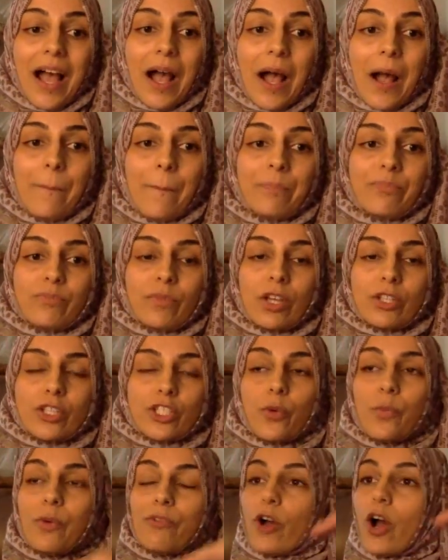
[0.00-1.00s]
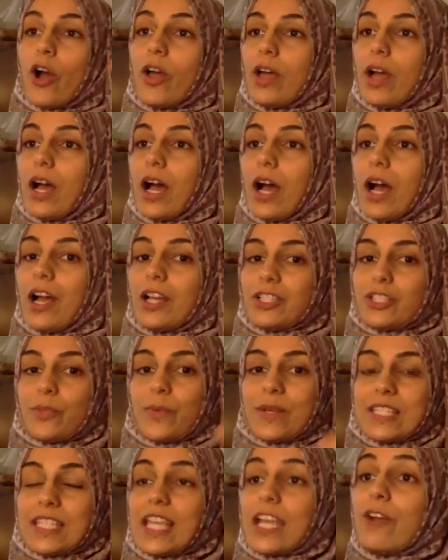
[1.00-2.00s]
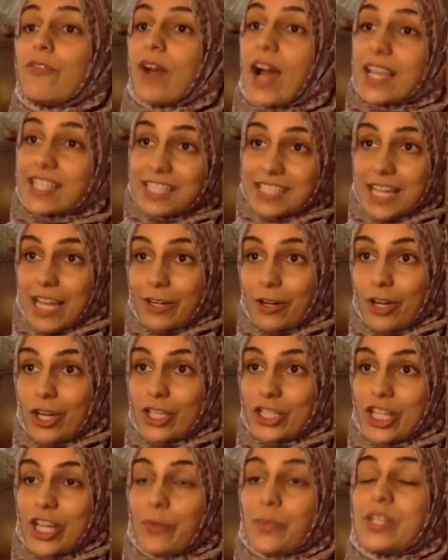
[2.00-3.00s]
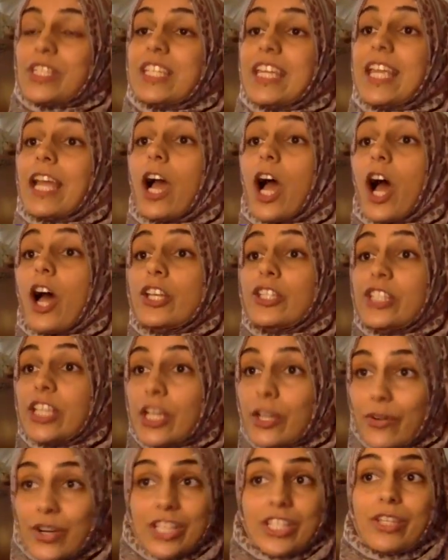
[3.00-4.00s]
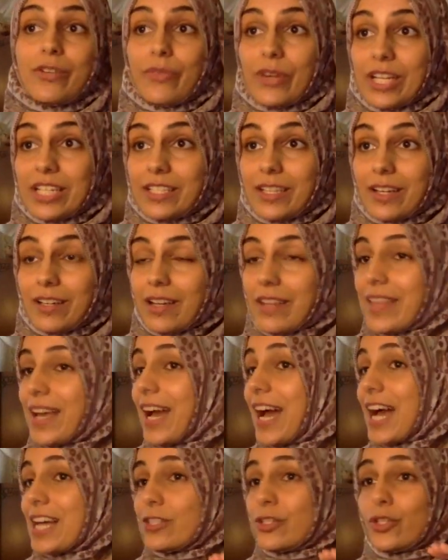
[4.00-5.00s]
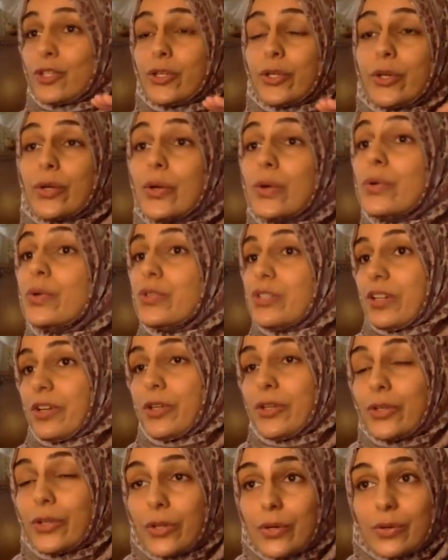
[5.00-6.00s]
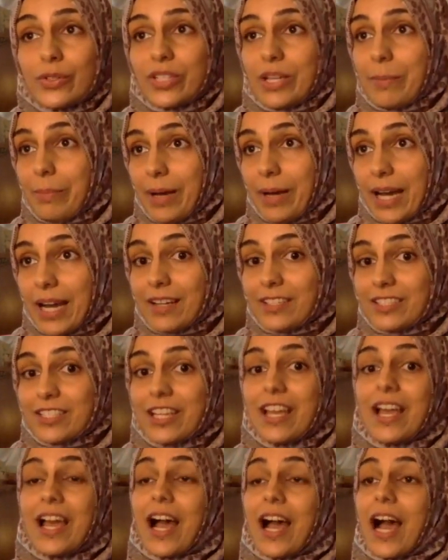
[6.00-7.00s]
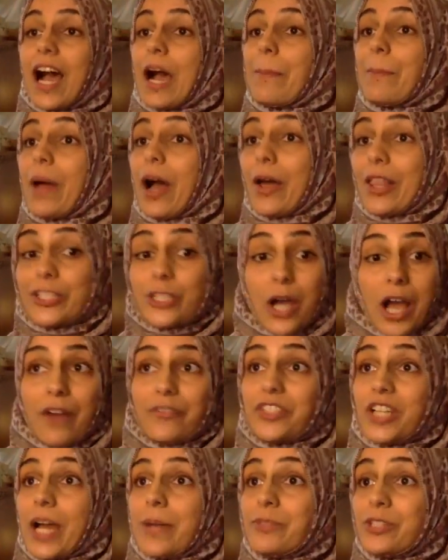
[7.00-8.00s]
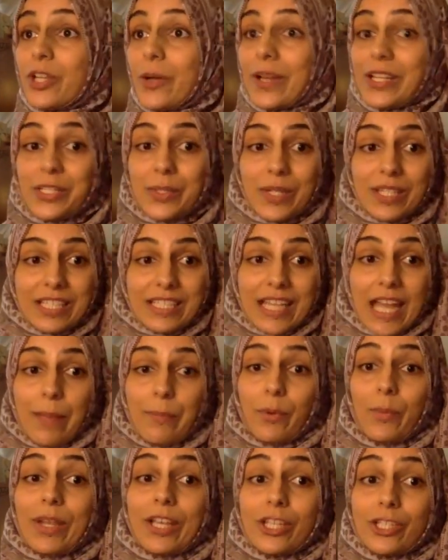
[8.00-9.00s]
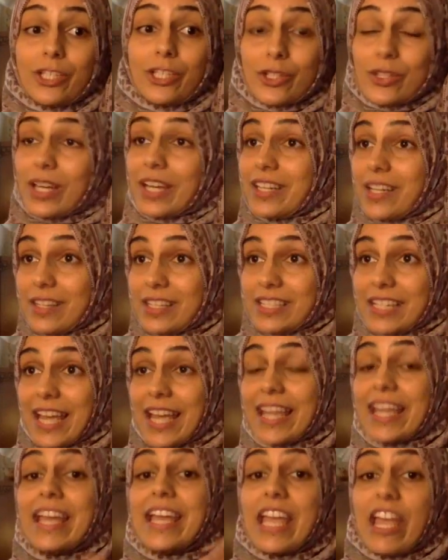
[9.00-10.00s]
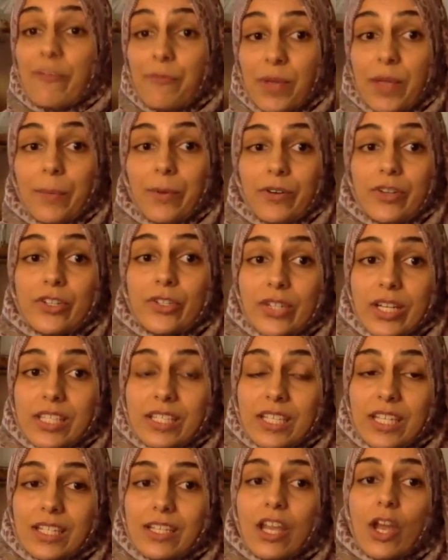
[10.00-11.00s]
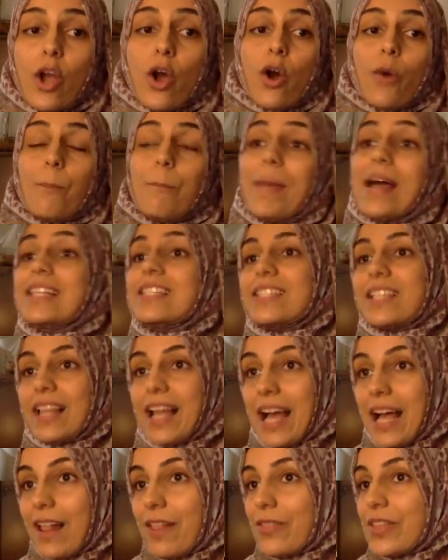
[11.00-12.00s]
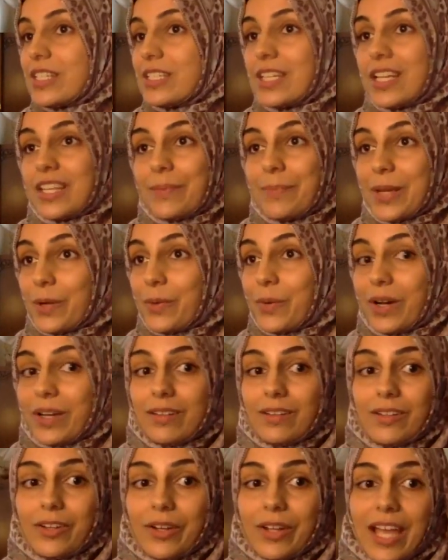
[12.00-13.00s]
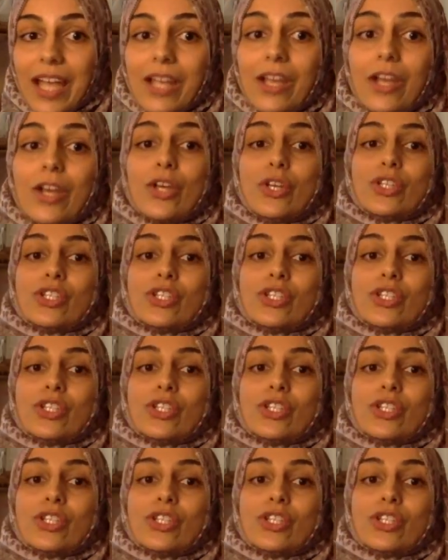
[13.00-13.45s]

So we're seeing a rise in technology, we're seeing a decrease in reading, and that has huge impact. I don't have time to go into it today, but we can do that another day if people are interested. Mental health is another big one, okay?